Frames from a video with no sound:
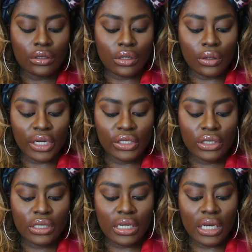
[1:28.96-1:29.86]
So I
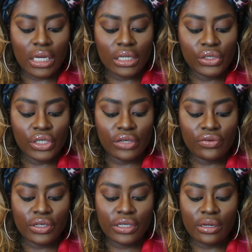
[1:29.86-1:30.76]
just take a
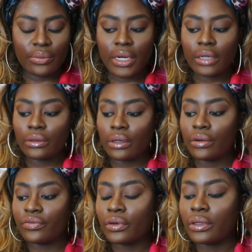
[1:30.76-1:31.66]
generous amount
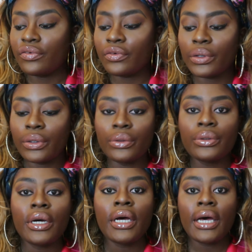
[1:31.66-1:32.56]
of olive oil
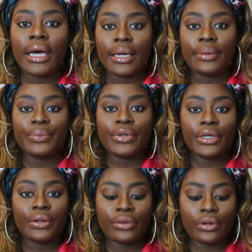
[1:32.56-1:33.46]
and put
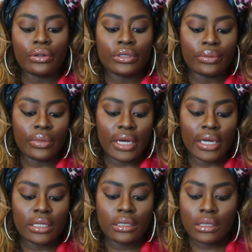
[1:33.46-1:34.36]
it on the cotton
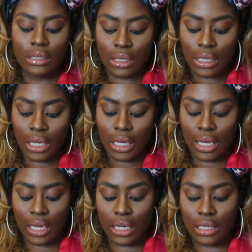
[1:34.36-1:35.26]
pad
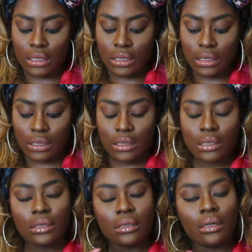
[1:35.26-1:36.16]
and
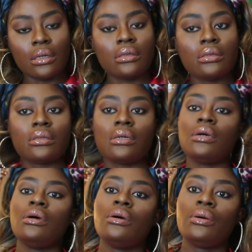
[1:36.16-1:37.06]
start
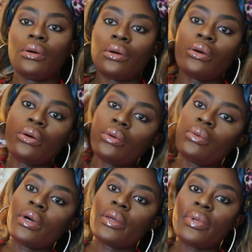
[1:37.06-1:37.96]

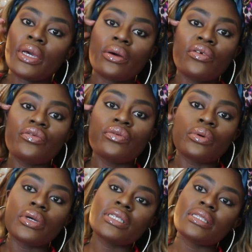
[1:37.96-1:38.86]
wiping off
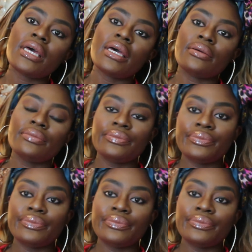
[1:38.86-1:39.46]
what is there.